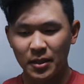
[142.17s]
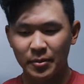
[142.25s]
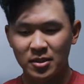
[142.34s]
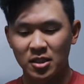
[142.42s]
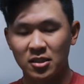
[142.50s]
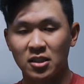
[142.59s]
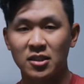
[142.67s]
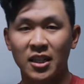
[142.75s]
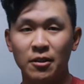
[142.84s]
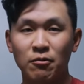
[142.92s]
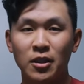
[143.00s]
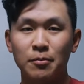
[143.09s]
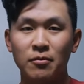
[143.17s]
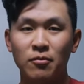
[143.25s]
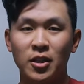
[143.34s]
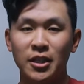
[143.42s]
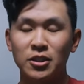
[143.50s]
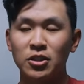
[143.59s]
maybe 6 to 10
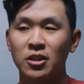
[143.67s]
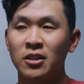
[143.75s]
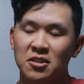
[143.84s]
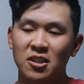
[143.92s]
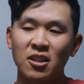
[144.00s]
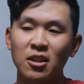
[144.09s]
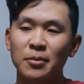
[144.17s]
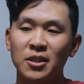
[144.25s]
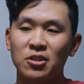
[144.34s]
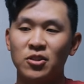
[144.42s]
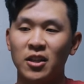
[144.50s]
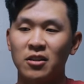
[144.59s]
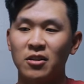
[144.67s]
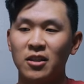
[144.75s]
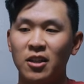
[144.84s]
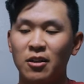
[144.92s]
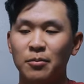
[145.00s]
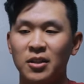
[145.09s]
range. There's a little bit of strength in there,